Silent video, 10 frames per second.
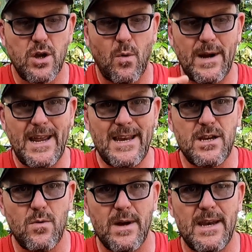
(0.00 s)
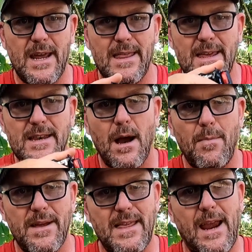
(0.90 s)
going into it and then
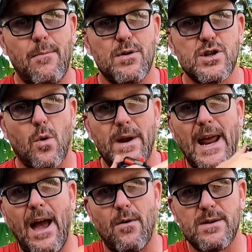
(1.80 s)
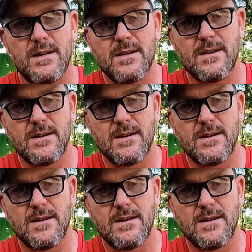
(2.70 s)
doubling the amperage going out